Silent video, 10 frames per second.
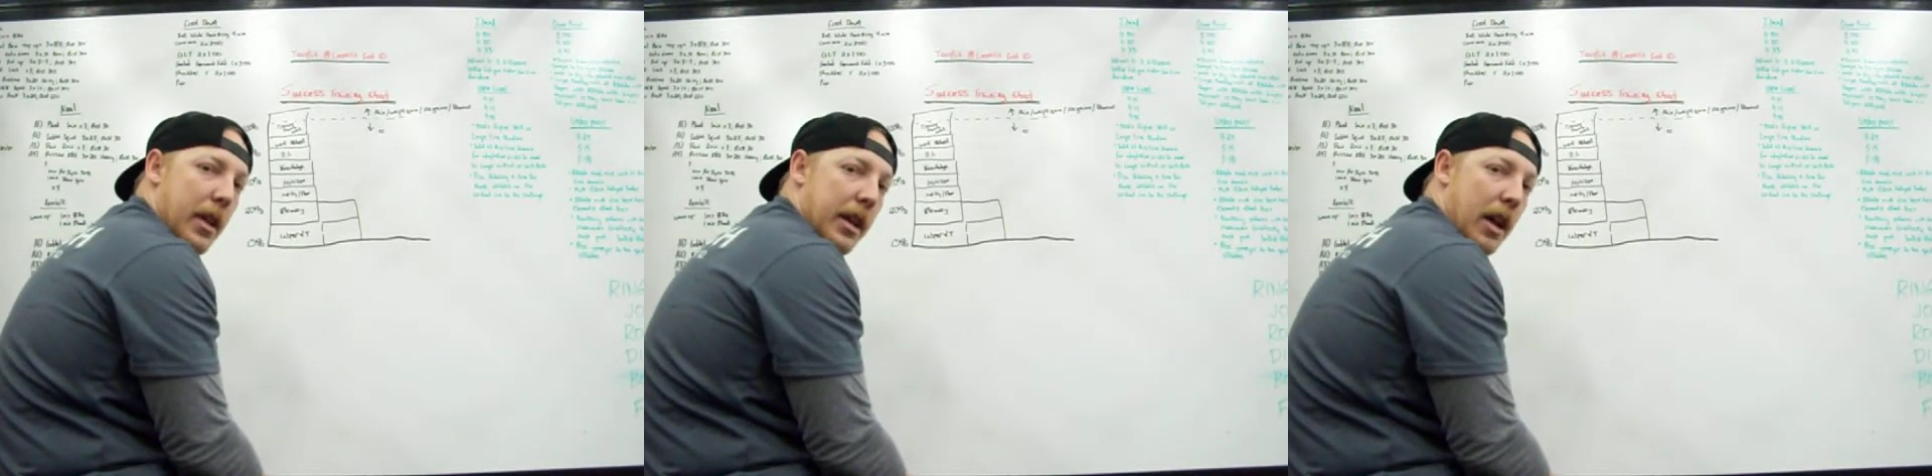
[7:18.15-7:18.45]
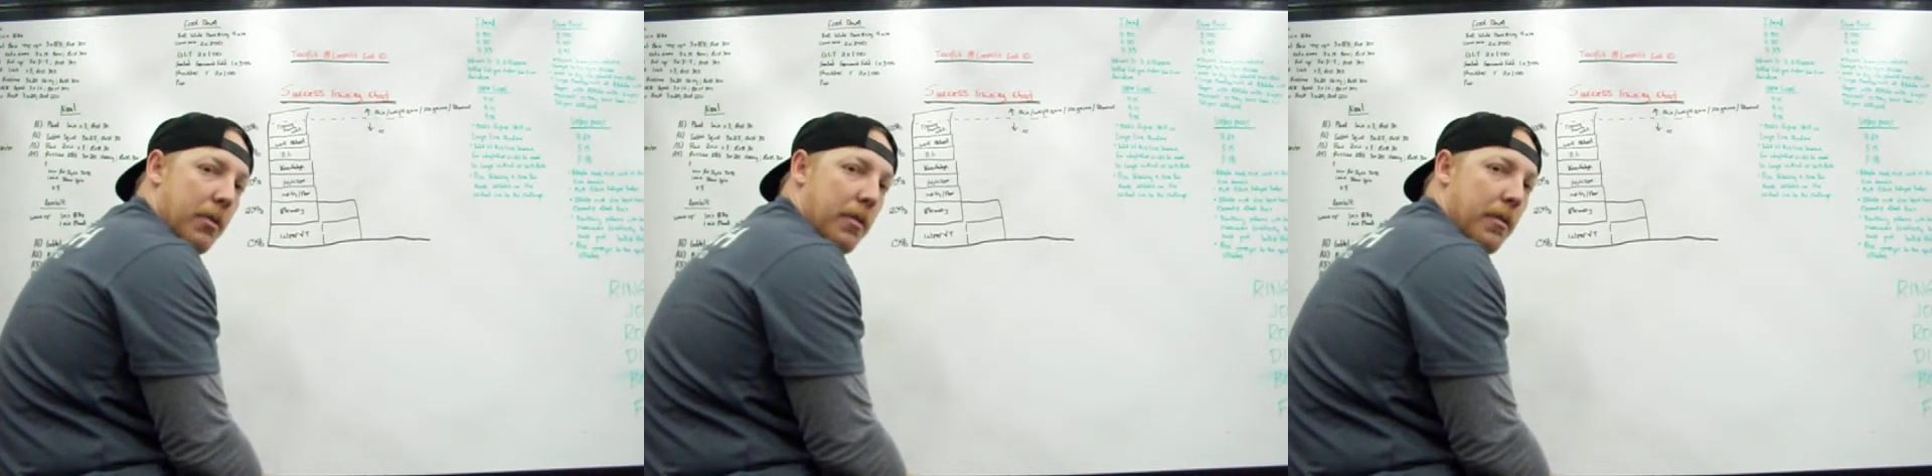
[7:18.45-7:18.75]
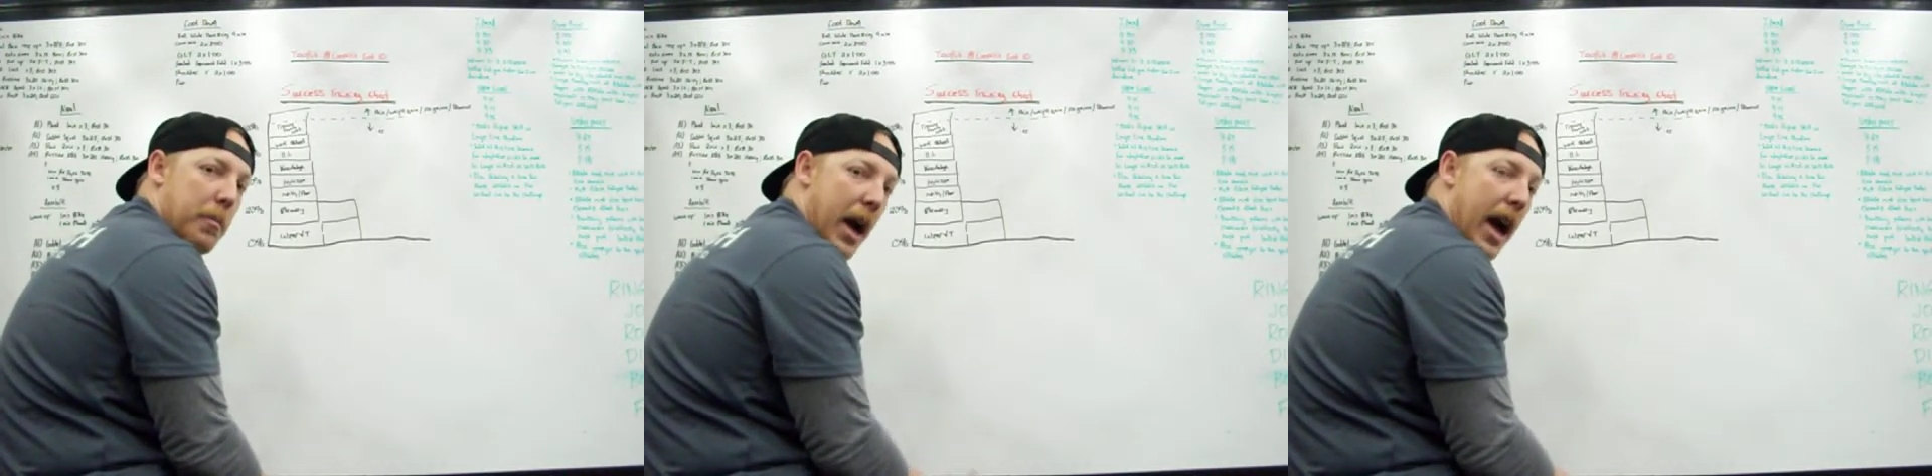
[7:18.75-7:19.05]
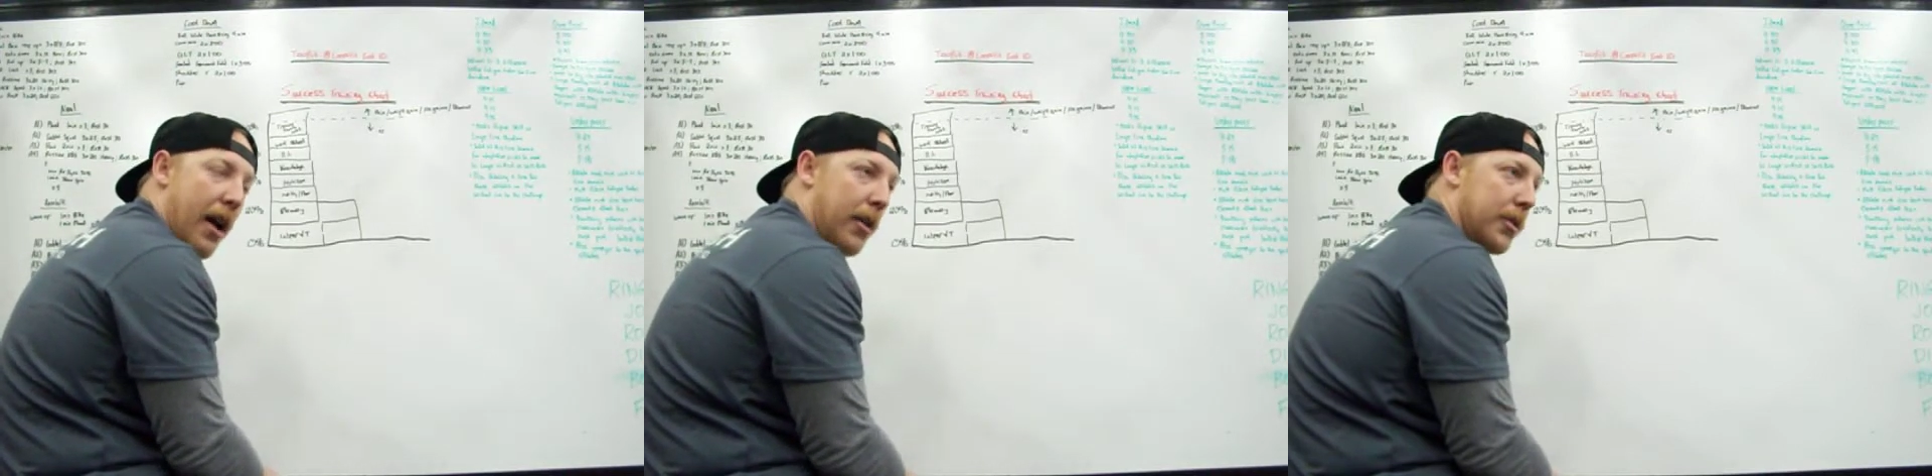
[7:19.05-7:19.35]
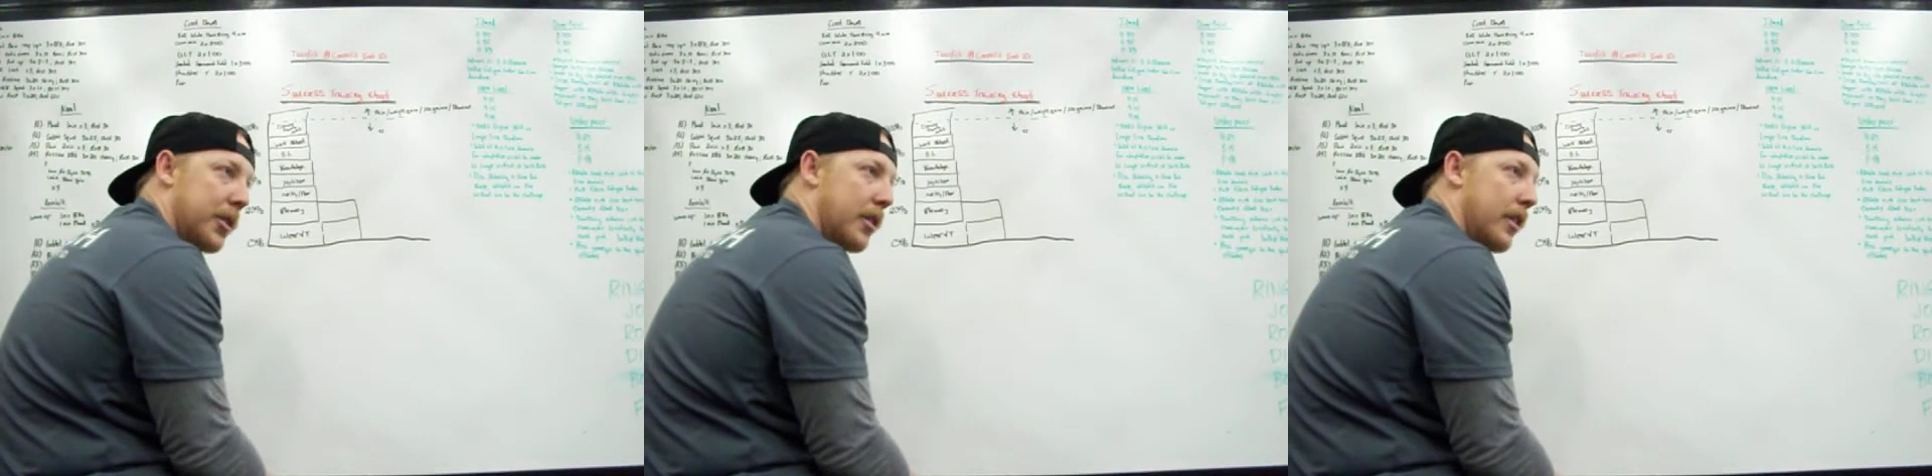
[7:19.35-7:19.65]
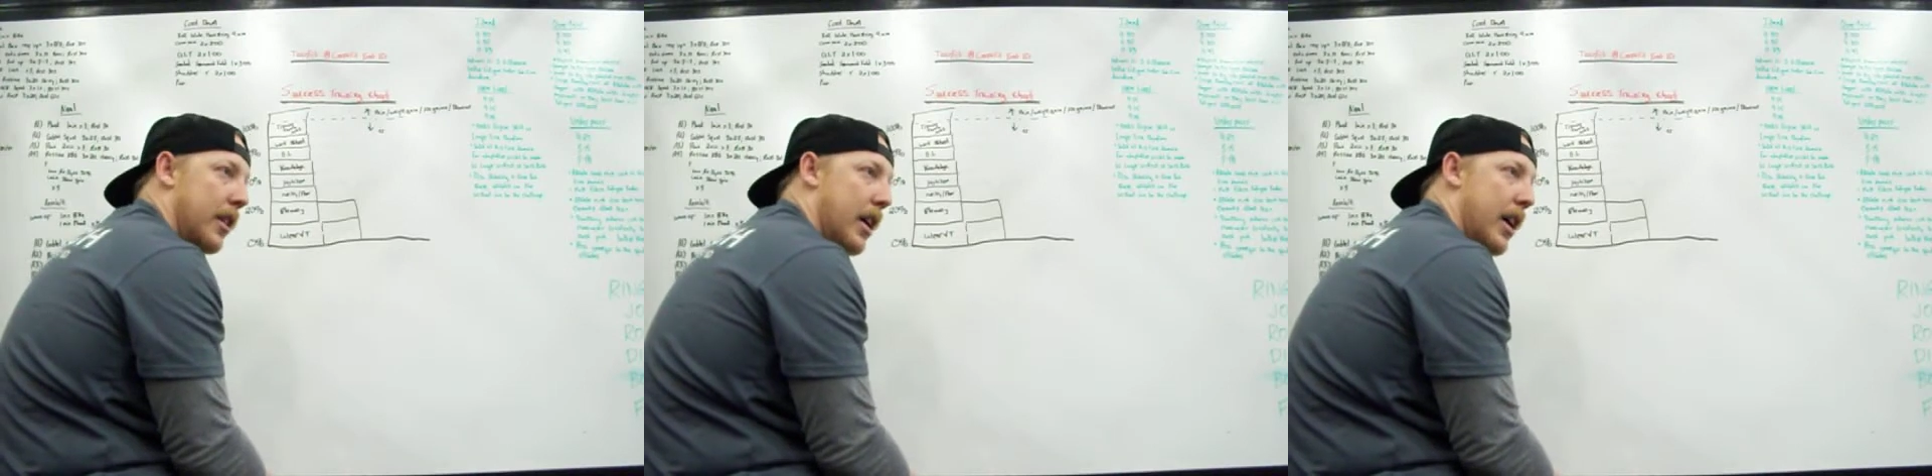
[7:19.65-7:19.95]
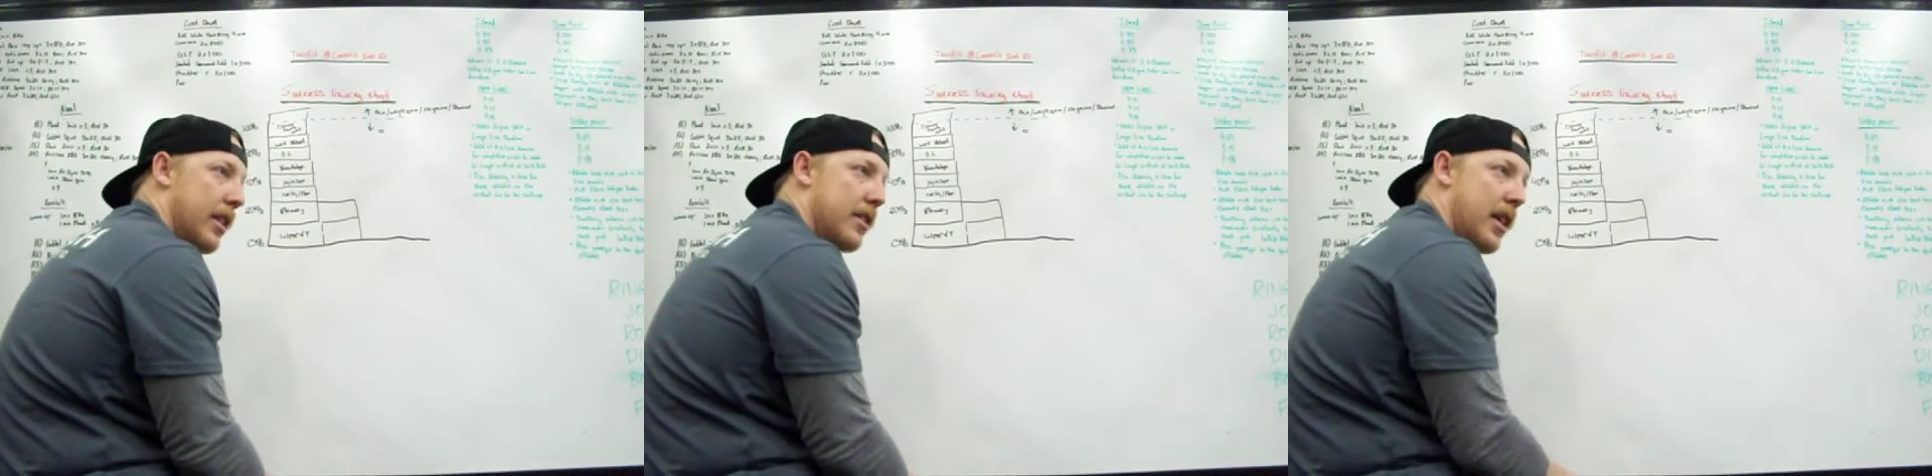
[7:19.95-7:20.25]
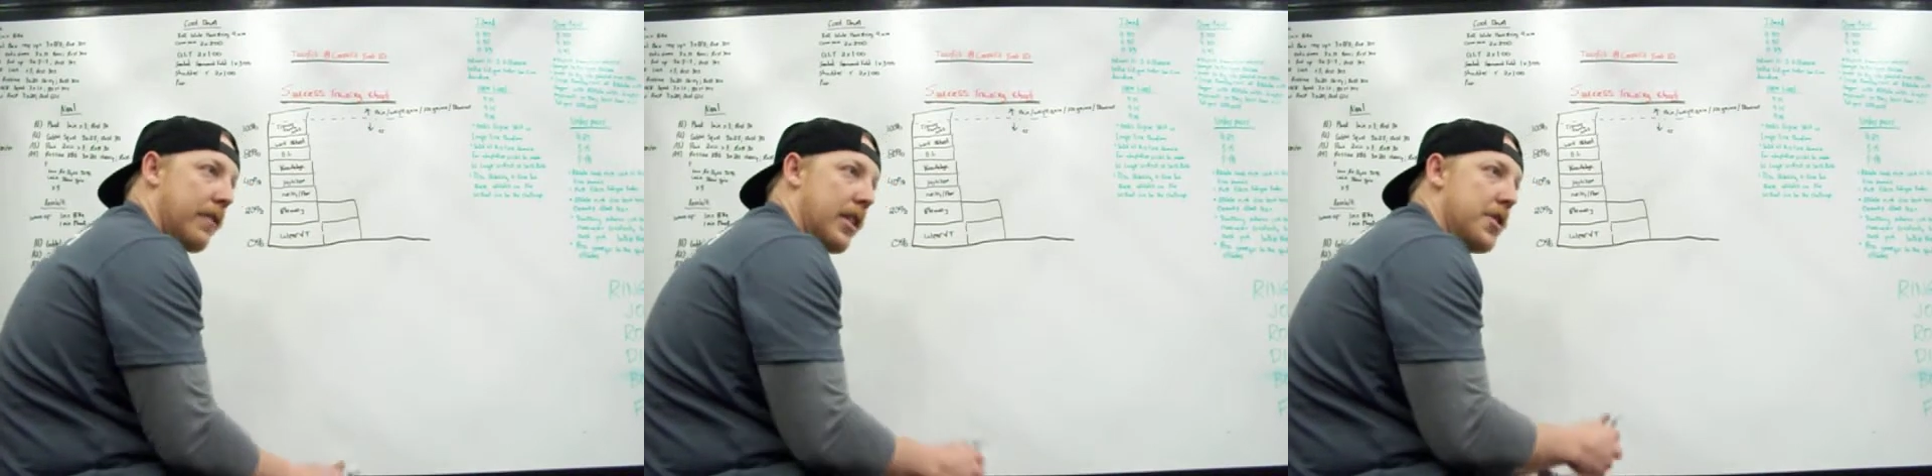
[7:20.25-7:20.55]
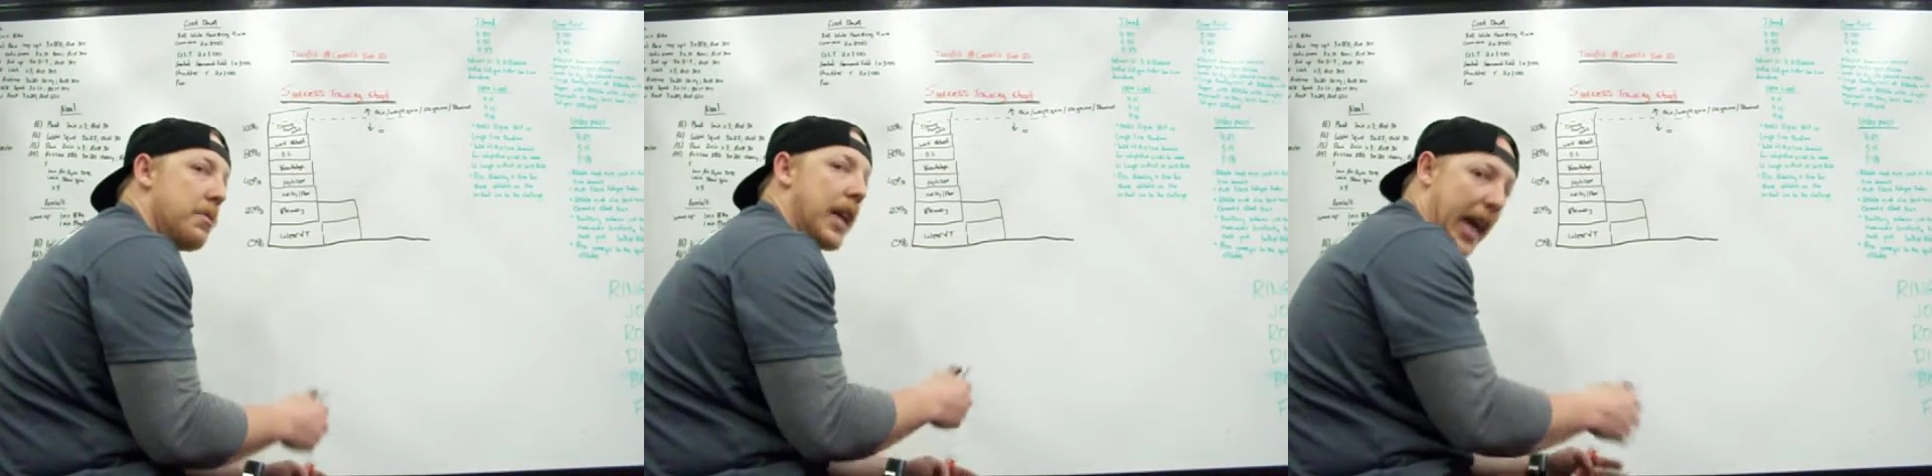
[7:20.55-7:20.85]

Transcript: you know, pals, stuff that you